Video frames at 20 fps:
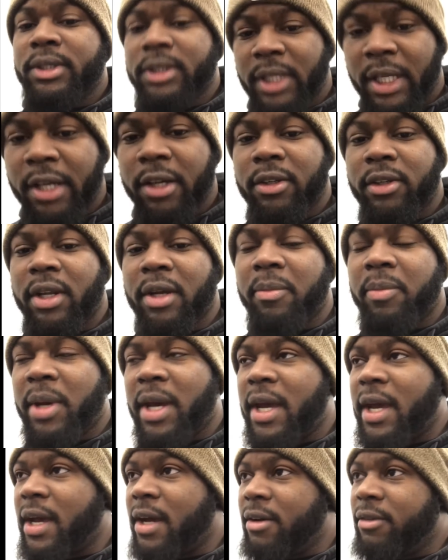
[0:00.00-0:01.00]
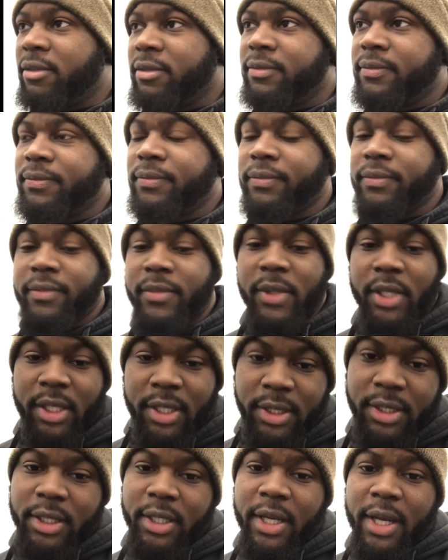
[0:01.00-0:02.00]
Stay on that path.
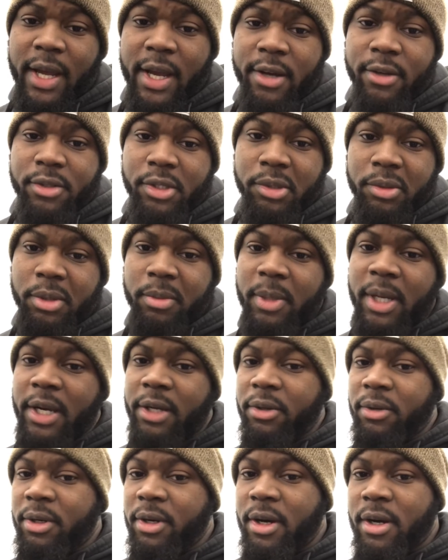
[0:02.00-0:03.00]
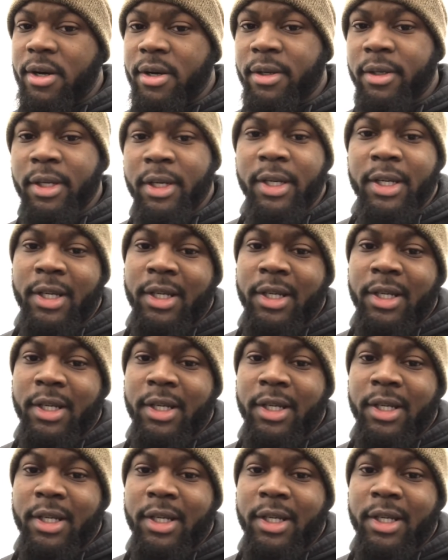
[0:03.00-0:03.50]
Get to that house. You want to buy a new car?